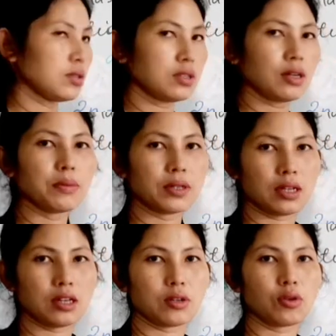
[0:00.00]
double,
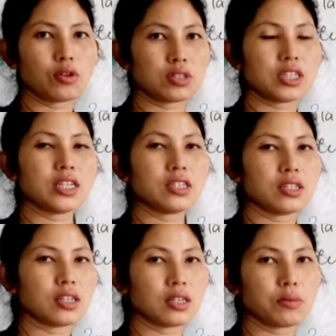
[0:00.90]
or change in
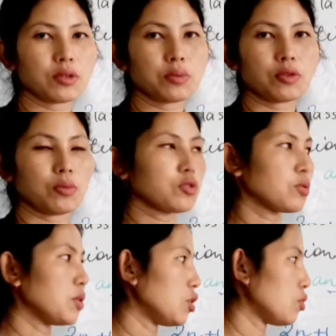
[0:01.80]
the number of
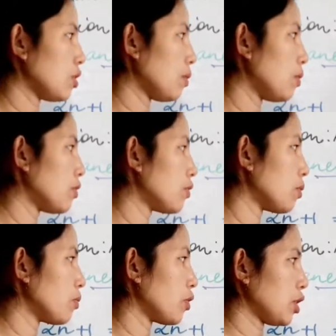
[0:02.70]
chromosome into double
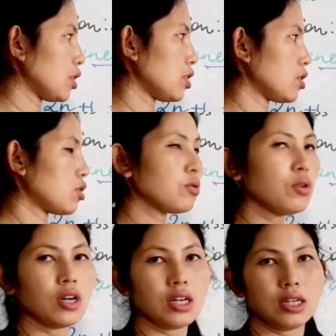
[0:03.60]
from 46 to
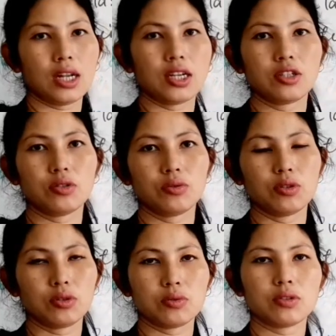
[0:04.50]
92
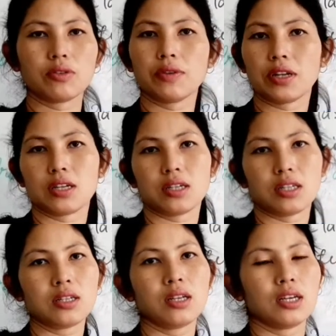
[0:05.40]
due to the failure
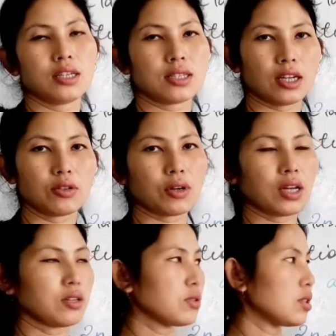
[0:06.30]
in
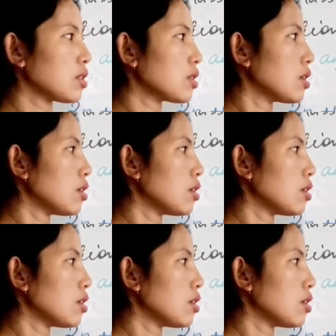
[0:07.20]
cytokinesis.